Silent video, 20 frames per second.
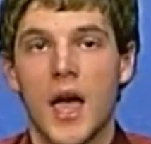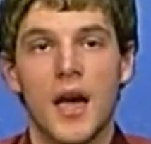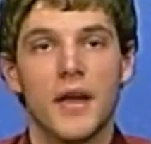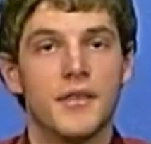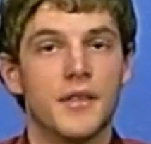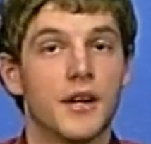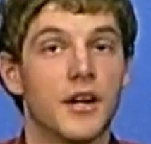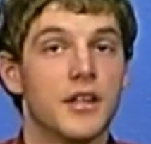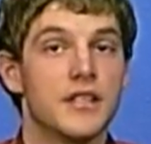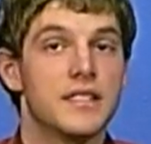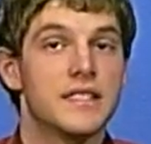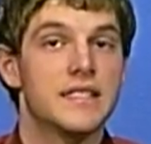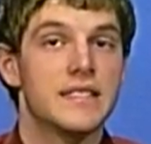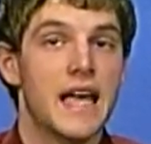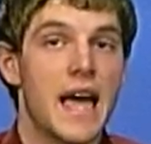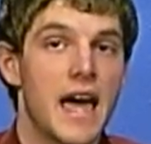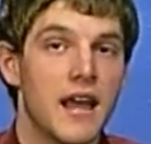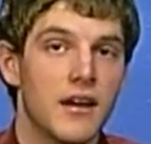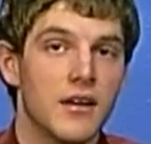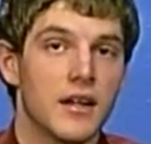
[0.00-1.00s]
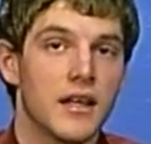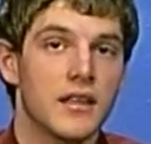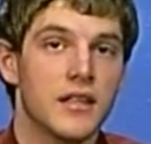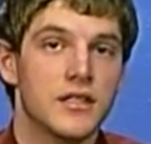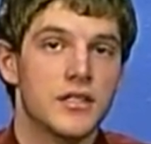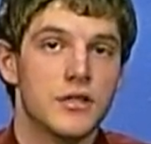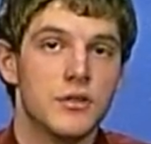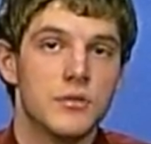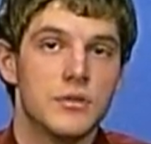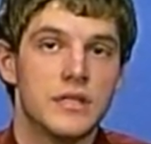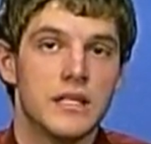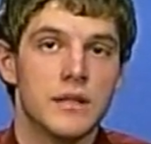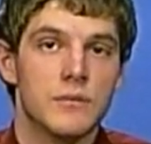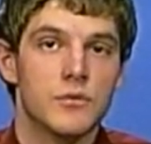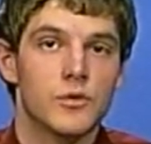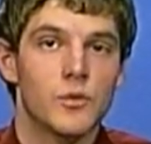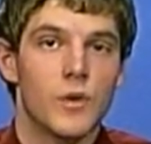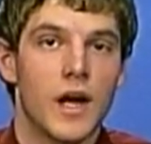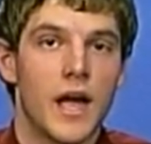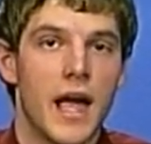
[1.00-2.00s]
And then on Saturday, the two
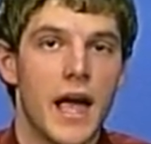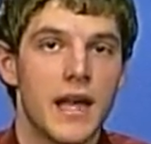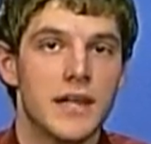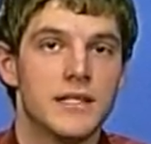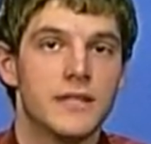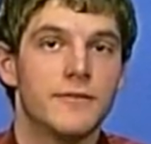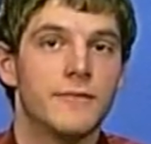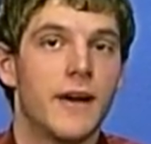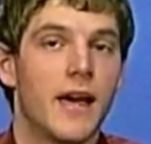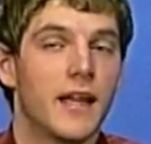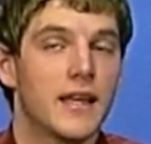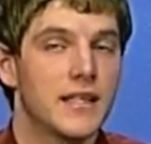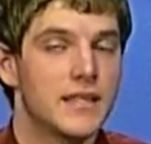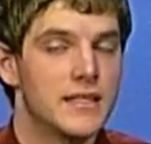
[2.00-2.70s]
teams will head to Valley